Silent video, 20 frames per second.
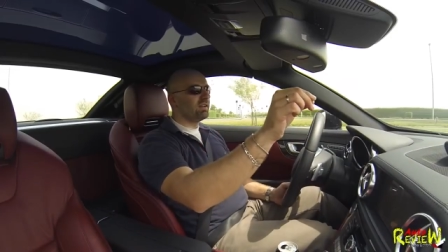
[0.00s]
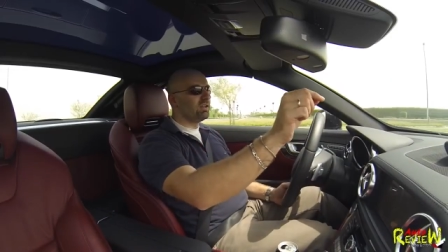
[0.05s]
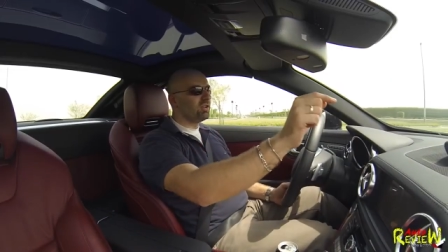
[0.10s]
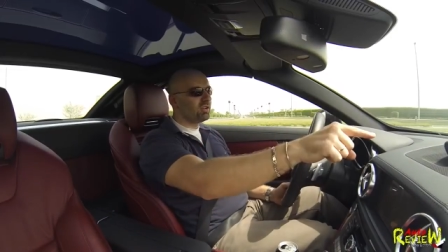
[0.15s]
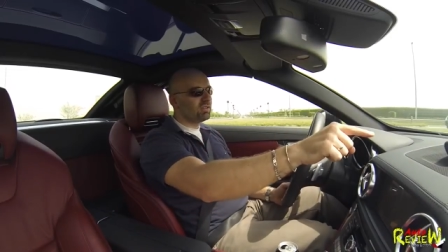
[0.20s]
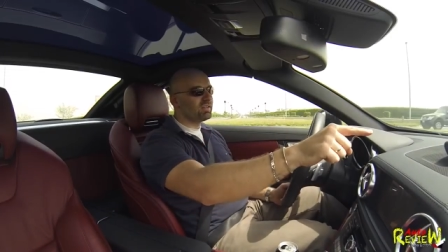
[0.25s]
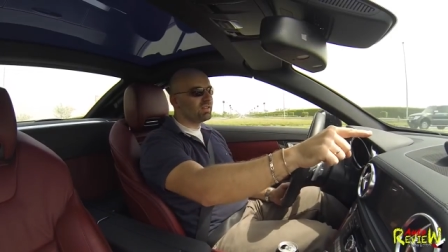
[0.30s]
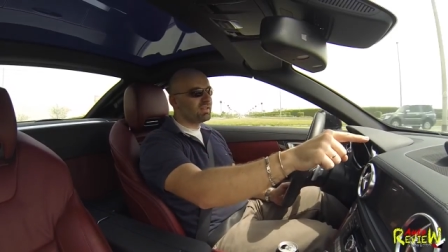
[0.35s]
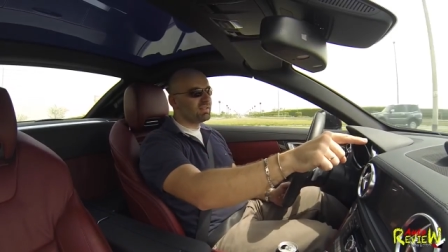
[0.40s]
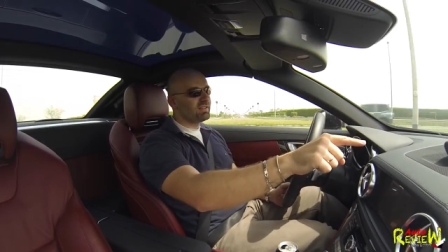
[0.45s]

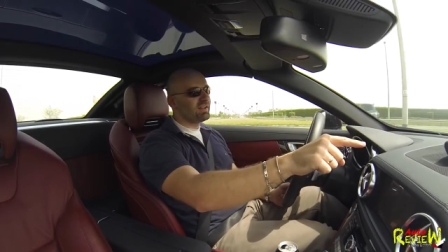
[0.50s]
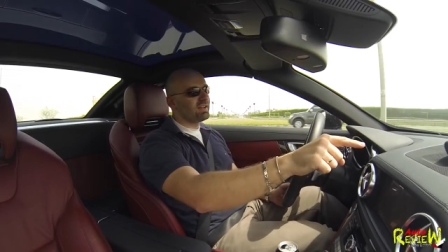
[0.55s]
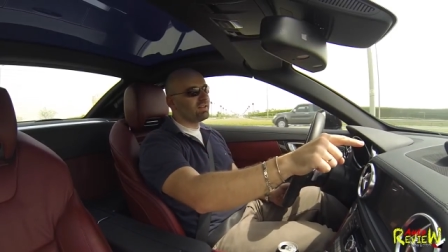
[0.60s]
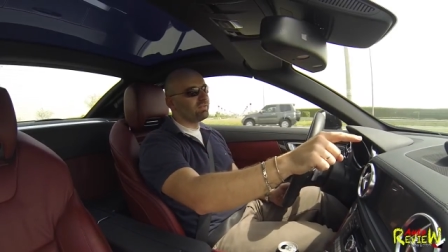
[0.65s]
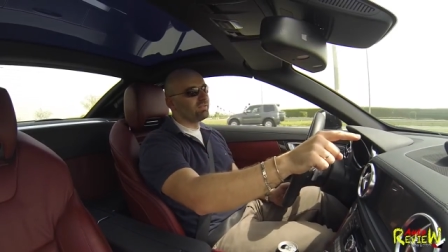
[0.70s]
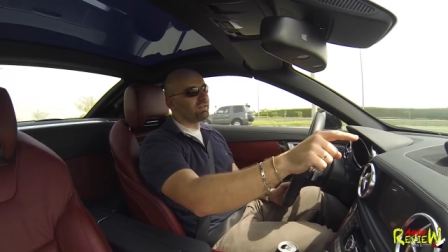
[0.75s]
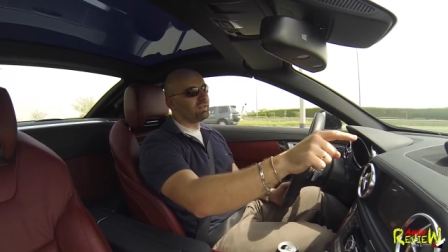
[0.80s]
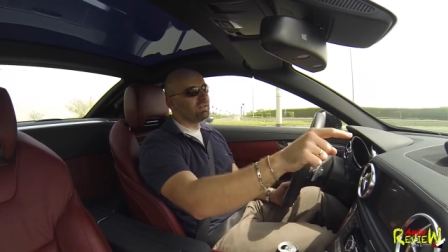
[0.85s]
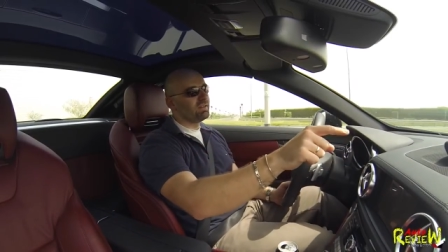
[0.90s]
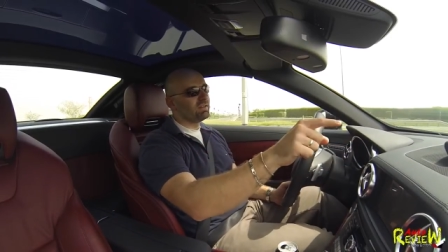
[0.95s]
not the design
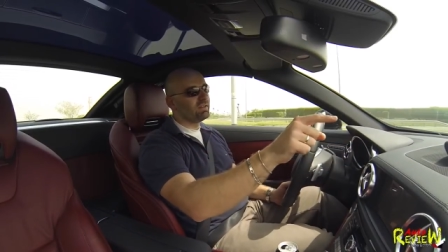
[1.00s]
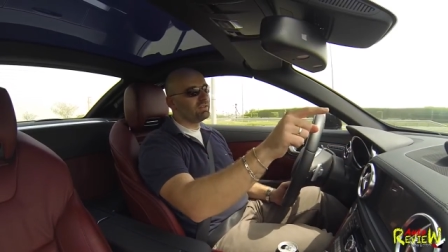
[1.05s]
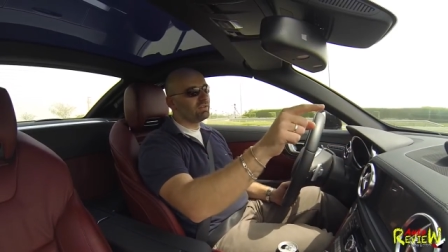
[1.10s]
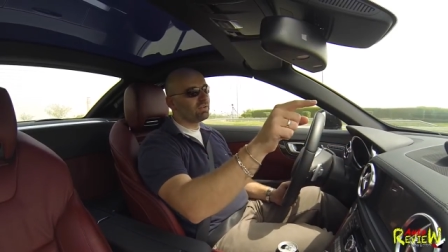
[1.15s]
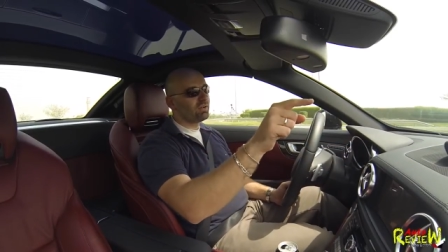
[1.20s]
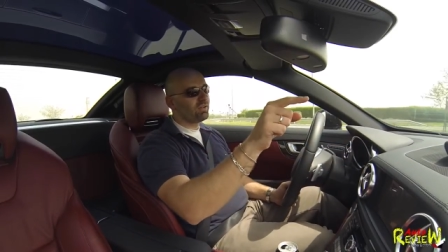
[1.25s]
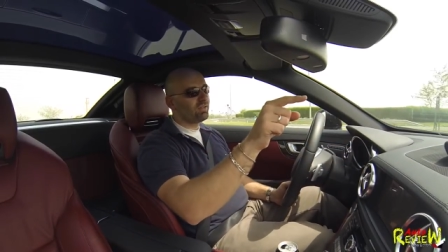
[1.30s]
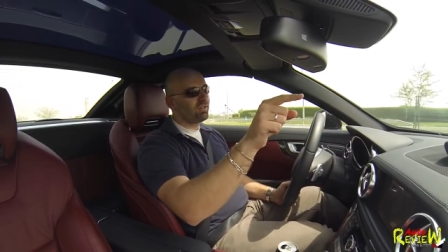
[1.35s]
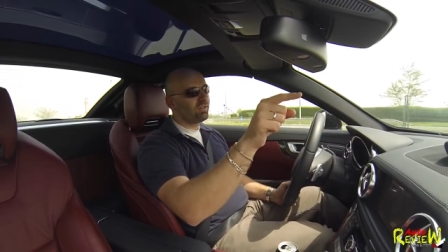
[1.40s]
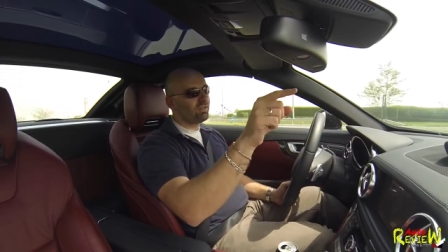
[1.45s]
of it. It
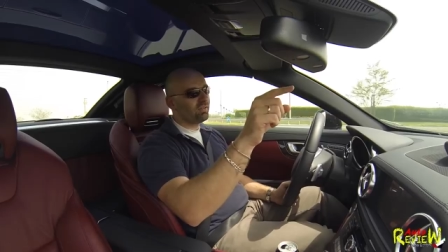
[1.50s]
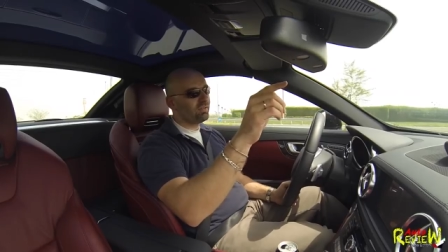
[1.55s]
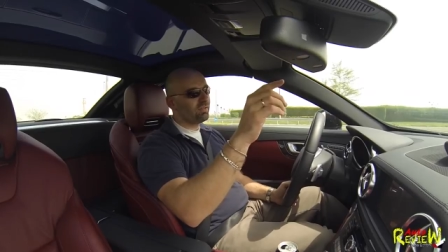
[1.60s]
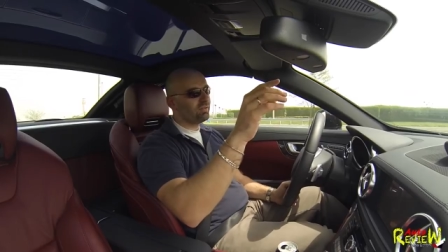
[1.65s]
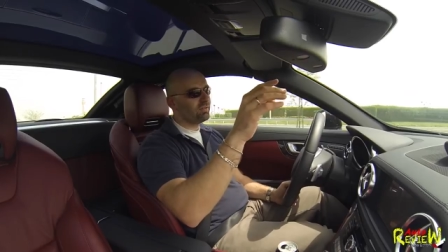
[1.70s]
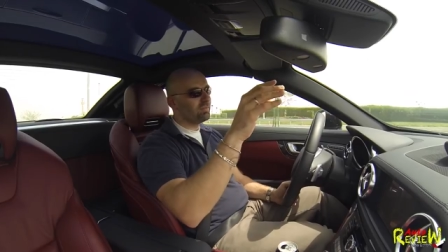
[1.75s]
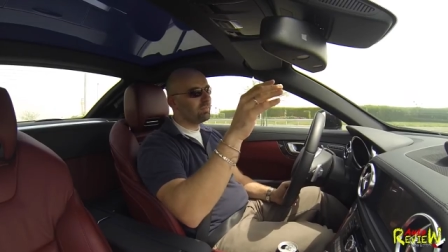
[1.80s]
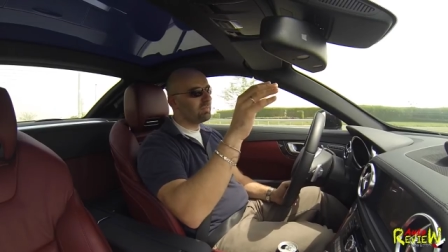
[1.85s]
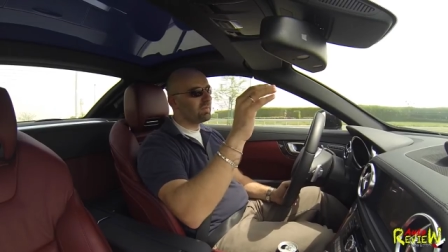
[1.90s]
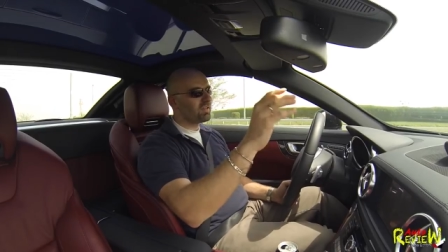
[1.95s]
looks
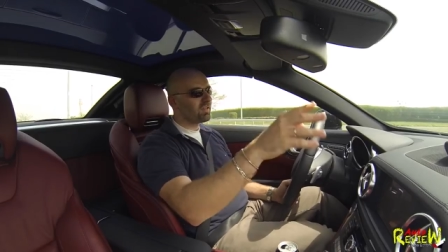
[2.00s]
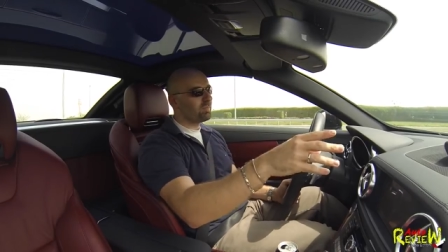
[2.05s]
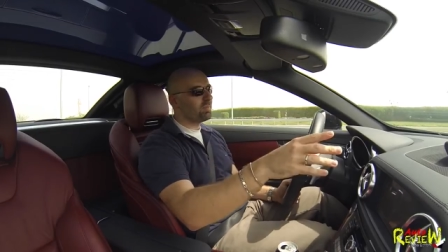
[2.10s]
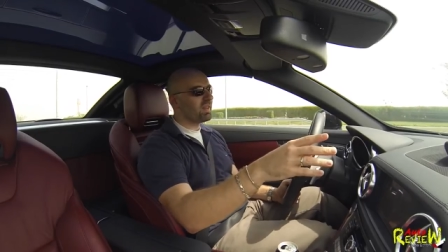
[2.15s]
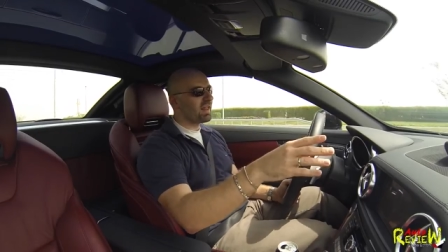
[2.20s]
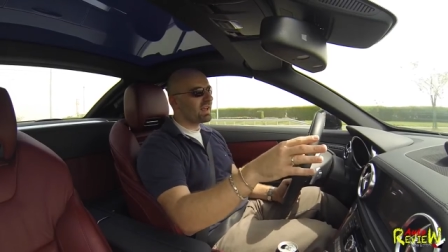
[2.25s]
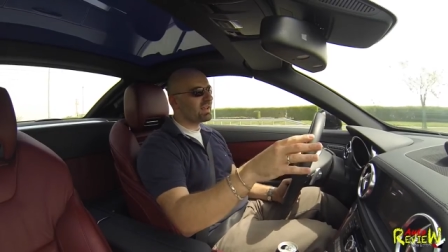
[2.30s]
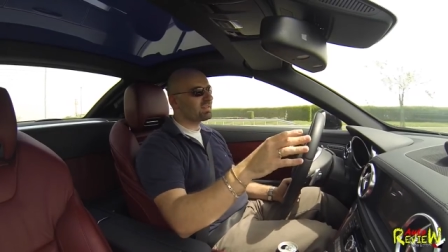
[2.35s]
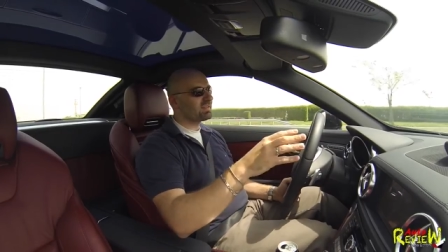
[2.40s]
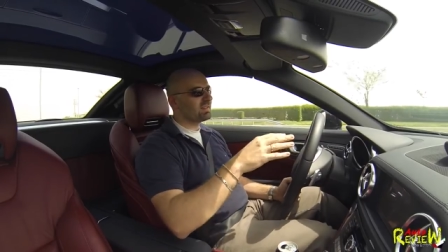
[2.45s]

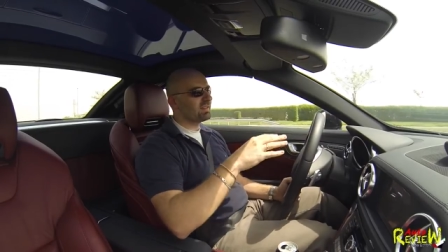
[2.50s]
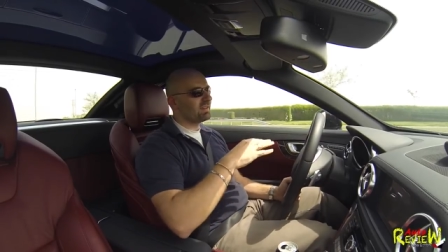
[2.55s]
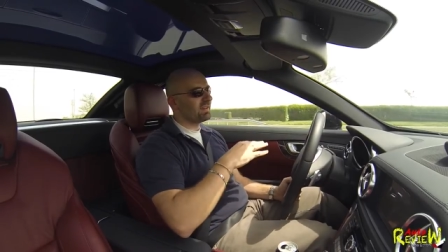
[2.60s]
misplaced,